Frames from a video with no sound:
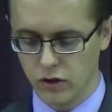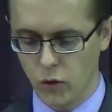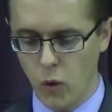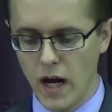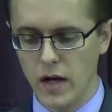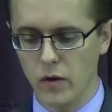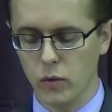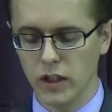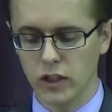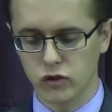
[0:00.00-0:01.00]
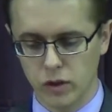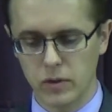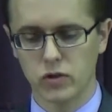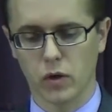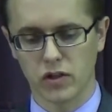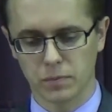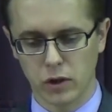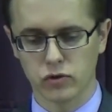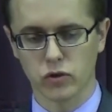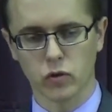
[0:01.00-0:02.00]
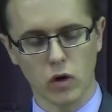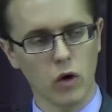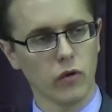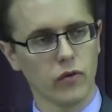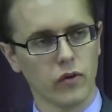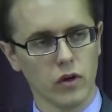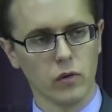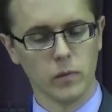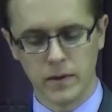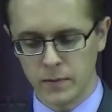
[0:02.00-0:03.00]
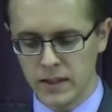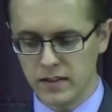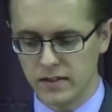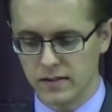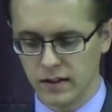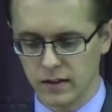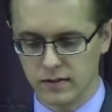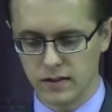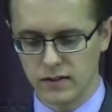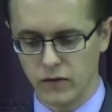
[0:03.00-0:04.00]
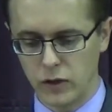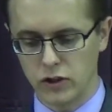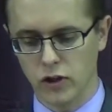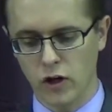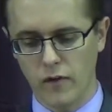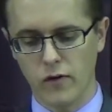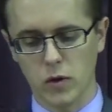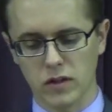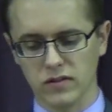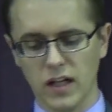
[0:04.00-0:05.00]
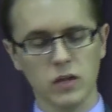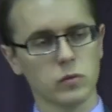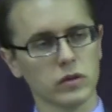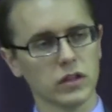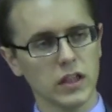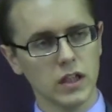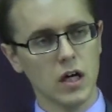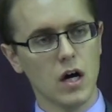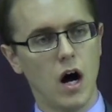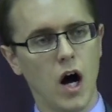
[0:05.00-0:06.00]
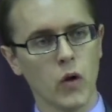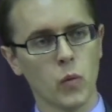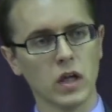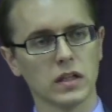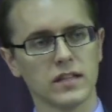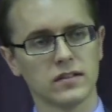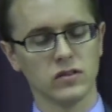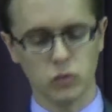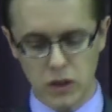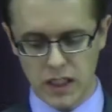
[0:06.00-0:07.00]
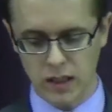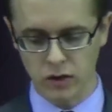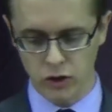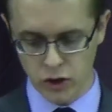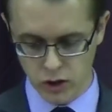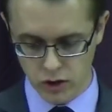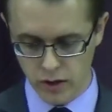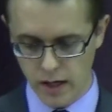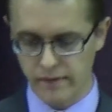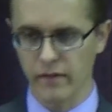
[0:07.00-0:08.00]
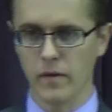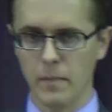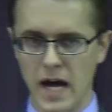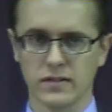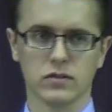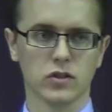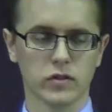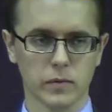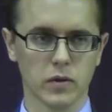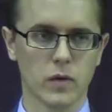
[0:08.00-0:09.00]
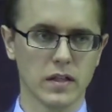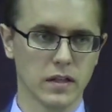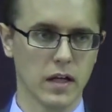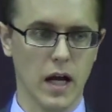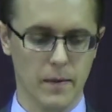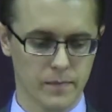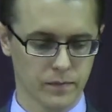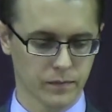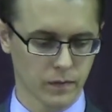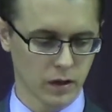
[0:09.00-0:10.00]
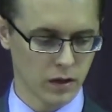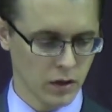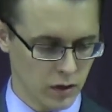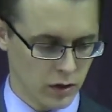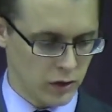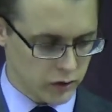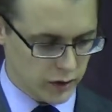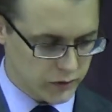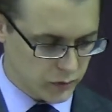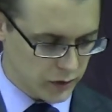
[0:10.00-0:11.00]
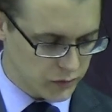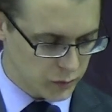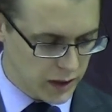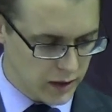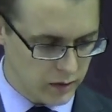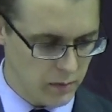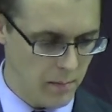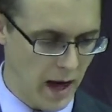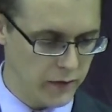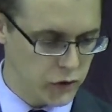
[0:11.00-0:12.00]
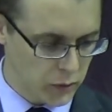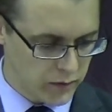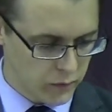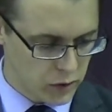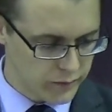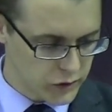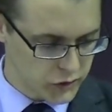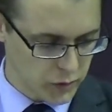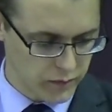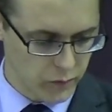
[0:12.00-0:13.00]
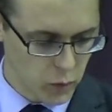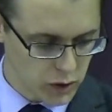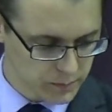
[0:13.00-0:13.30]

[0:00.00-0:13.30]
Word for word: The way we contribute to our spiritual growth when we read these things is if we turn our focus inwardly on what lessons we can learn from the passages that we read today. So let's let's read in Matthew twenty-four and verse twenty-four.